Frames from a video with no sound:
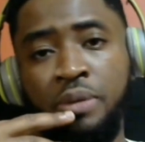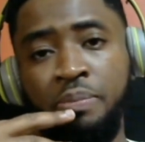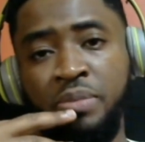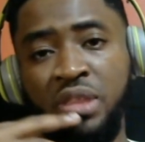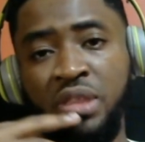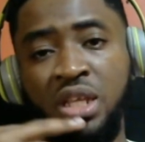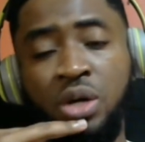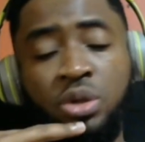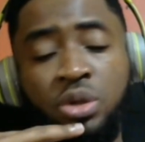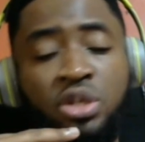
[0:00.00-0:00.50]

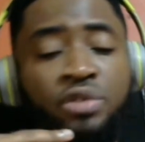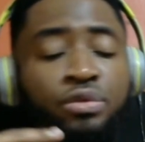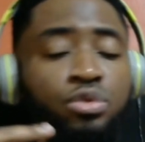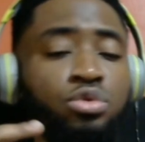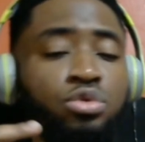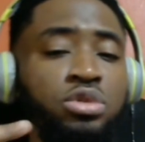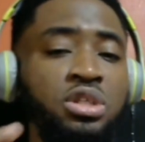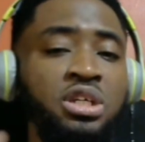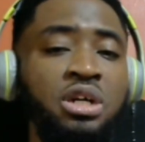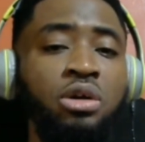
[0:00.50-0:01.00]
Now, if you
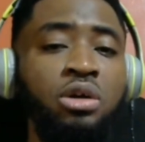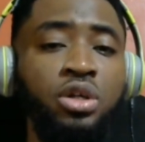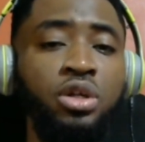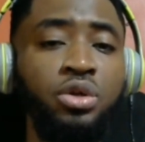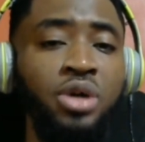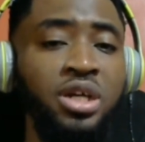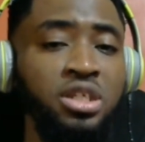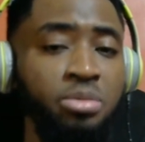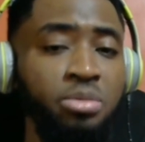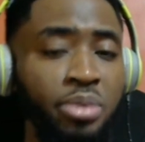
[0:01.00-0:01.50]
think Kao
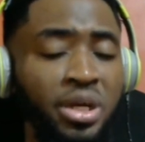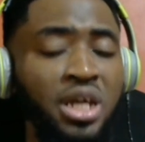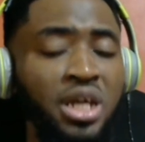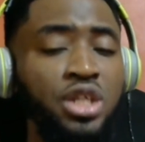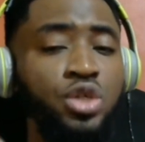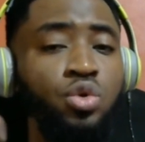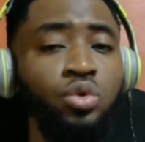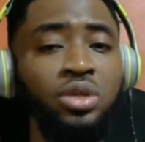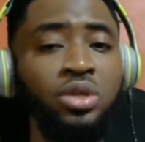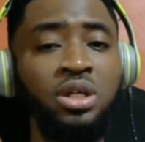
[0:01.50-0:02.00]
Denero has a better
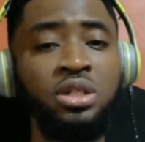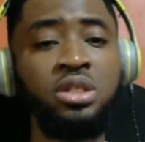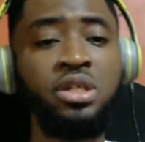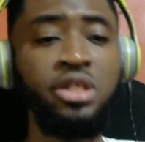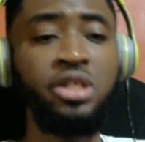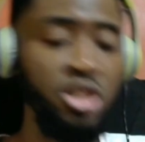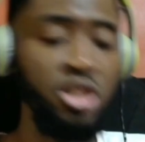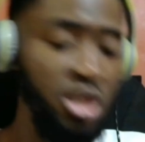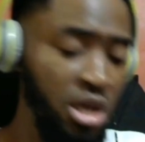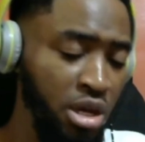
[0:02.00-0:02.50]
song than
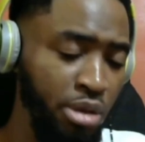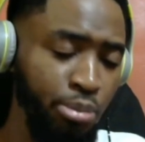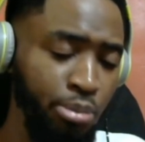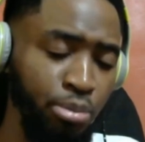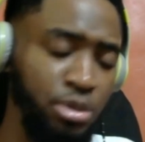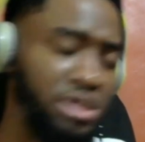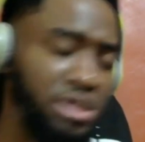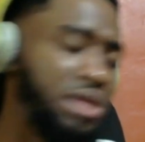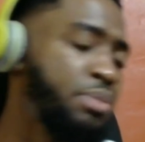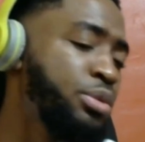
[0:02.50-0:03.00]
this,
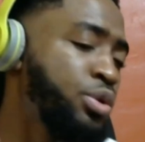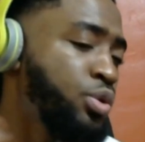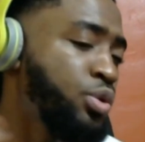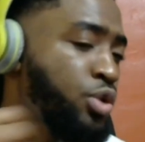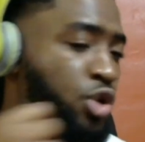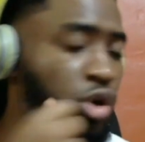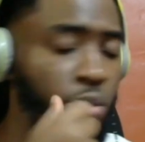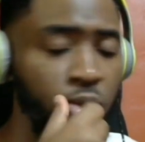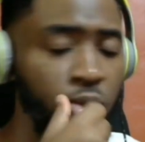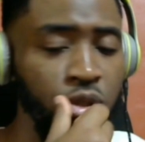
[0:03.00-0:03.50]
please let me know in the
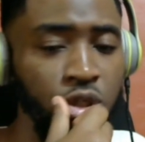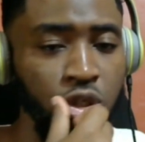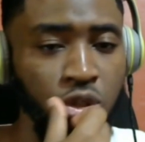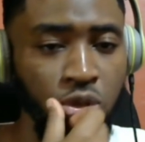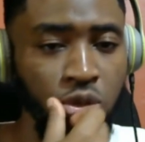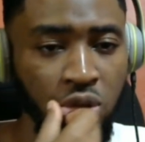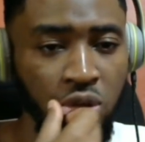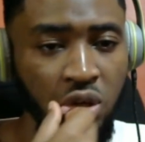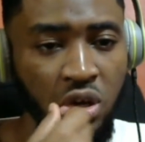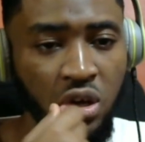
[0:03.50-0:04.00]
comment section.